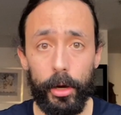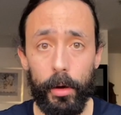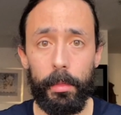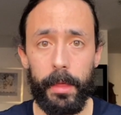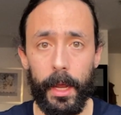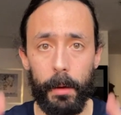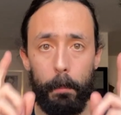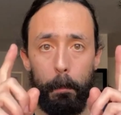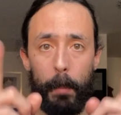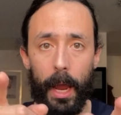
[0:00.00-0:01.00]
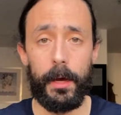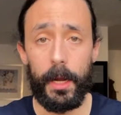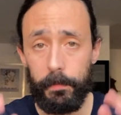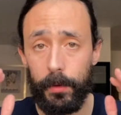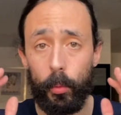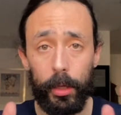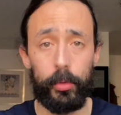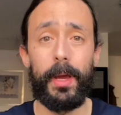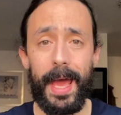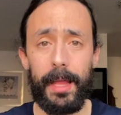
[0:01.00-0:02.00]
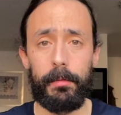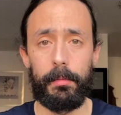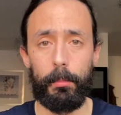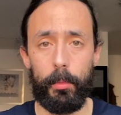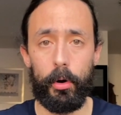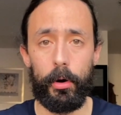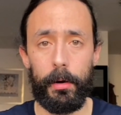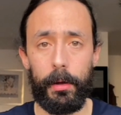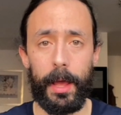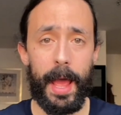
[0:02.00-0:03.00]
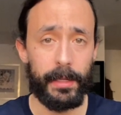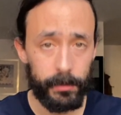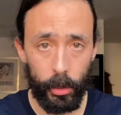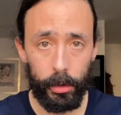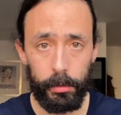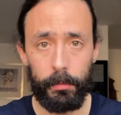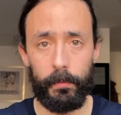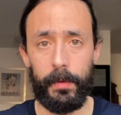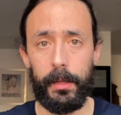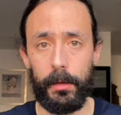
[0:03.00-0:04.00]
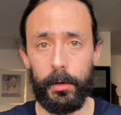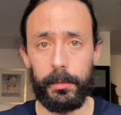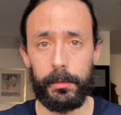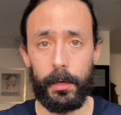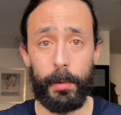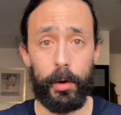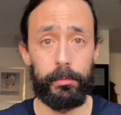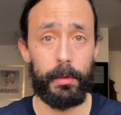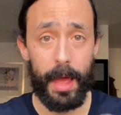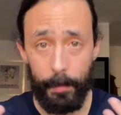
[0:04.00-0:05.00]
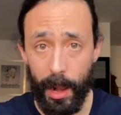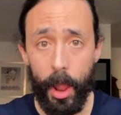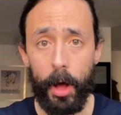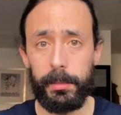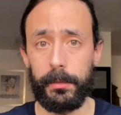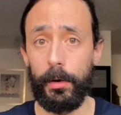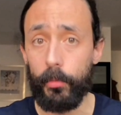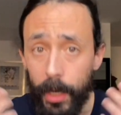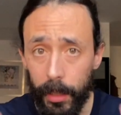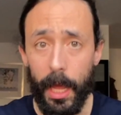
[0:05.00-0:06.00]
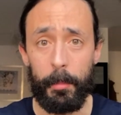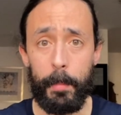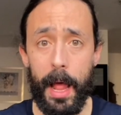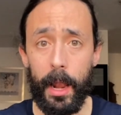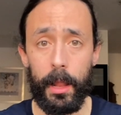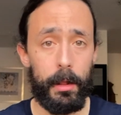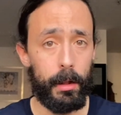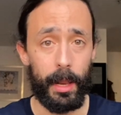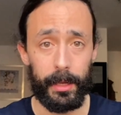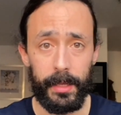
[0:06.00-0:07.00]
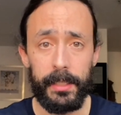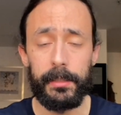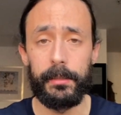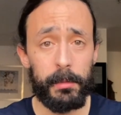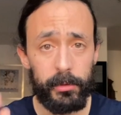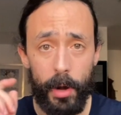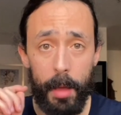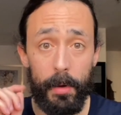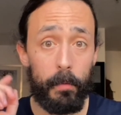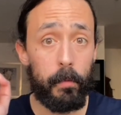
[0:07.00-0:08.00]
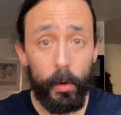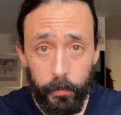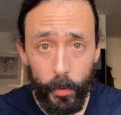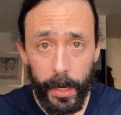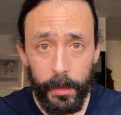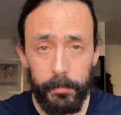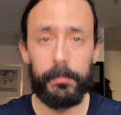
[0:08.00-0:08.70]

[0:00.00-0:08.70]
your own thing. And if you want to get more hands-on videos about ML ops and real-time ML like this, subscribe for free